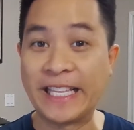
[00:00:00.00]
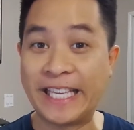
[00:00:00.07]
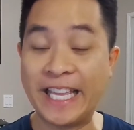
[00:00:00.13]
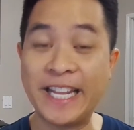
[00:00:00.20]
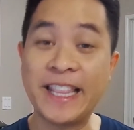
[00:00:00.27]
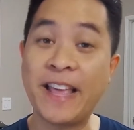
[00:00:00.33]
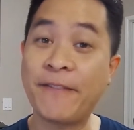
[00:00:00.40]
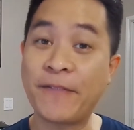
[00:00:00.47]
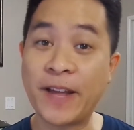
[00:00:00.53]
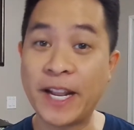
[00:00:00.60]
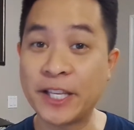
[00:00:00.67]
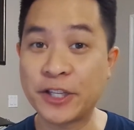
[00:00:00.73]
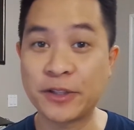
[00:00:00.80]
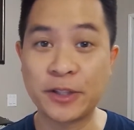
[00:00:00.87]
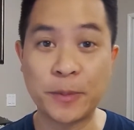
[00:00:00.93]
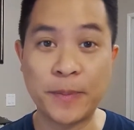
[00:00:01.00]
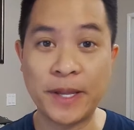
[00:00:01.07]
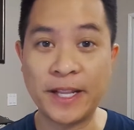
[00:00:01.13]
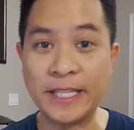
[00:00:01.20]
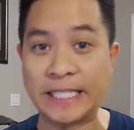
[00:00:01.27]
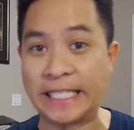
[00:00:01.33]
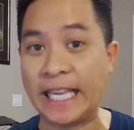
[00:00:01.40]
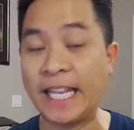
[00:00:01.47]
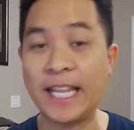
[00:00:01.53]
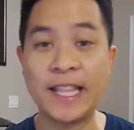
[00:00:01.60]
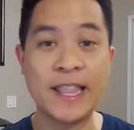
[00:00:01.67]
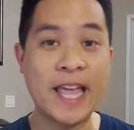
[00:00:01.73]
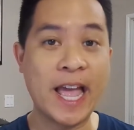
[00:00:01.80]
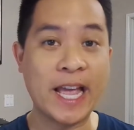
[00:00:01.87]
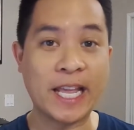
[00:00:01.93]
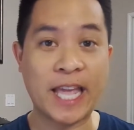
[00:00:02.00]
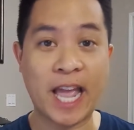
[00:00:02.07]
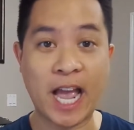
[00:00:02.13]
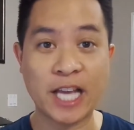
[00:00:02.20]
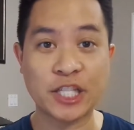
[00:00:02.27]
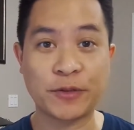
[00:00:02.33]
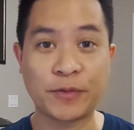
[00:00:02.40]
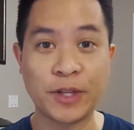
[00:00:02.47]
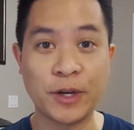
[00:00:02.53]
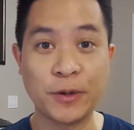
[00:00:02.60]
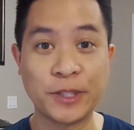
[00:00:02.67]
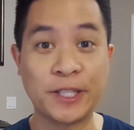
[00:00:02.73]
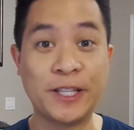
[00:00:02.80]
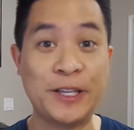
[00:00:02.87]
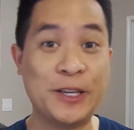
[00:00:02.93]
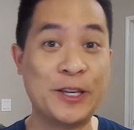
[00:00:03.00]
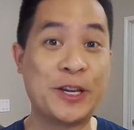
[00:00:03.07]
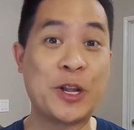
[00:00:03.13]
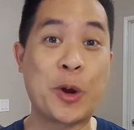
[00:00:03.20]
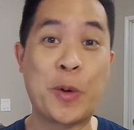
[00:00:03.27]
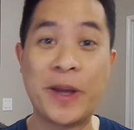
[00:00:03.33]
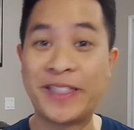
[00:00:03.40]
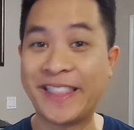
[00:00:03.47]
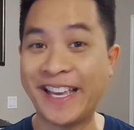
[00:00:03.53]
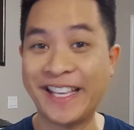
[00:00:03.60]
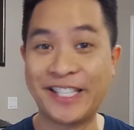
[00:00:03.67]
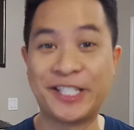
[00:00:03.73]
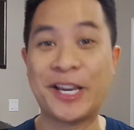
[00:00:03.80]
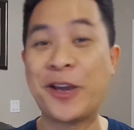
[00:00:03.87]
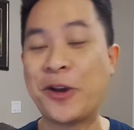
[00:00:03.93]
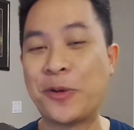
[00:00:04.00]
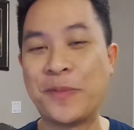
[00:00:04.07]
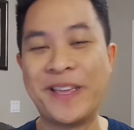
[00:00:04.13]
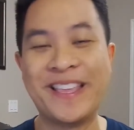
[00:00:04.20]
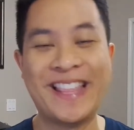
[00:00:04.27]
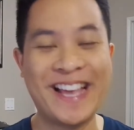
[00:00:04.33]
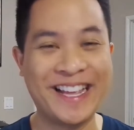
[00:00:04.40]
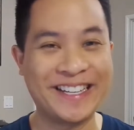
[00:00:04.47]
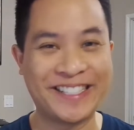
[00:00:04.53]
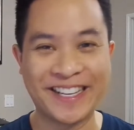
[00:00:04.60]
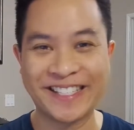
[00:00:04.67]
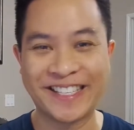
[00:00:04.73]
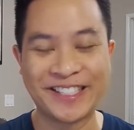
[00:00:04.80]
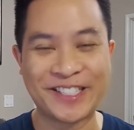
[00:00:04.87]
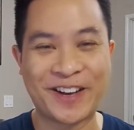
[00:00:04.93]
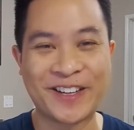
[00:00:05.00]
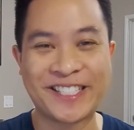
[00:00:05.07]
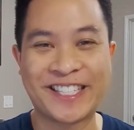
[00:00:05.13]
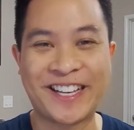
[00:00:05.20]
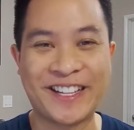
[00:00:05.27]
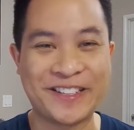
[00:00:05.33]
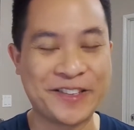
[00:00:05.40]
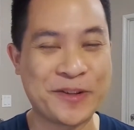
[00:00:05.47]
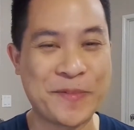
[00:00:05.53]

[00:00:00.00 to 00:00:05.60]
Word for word: Getting that financial independence, getting that cash flow so that you can quit that JOB that Dustin's always telling